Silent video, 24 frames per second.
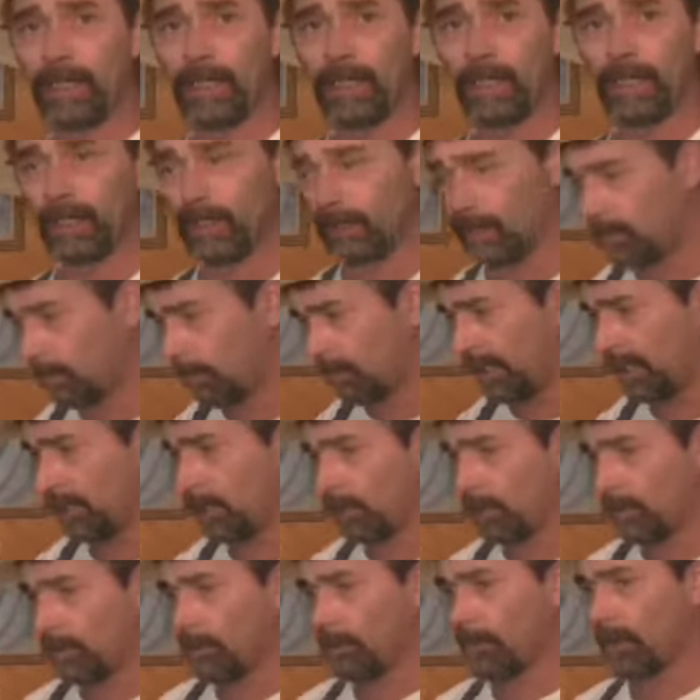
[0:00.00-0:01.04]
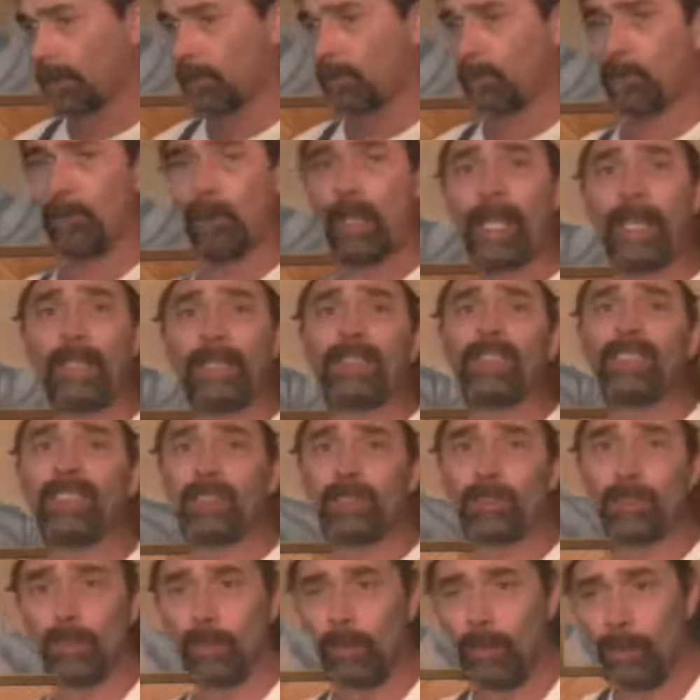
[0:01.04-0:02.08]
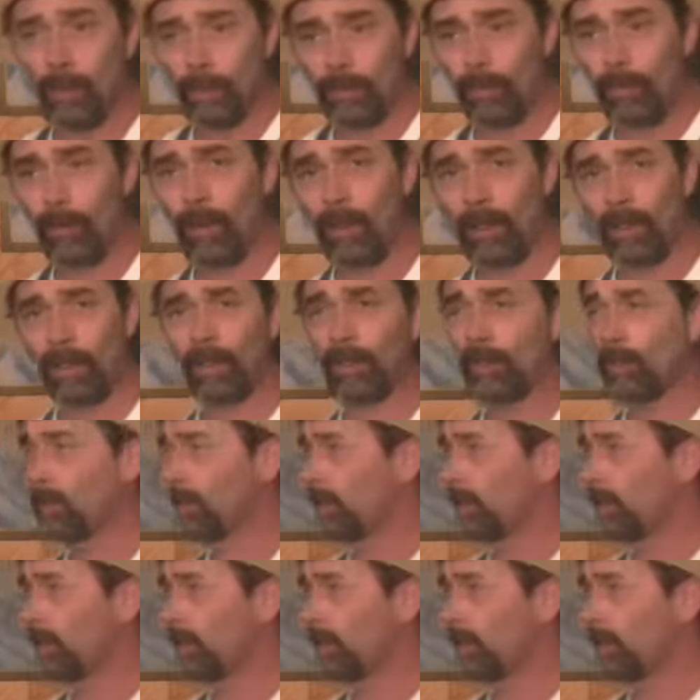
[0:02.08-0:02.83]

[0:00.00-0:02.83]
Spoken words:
as being righteous or moral,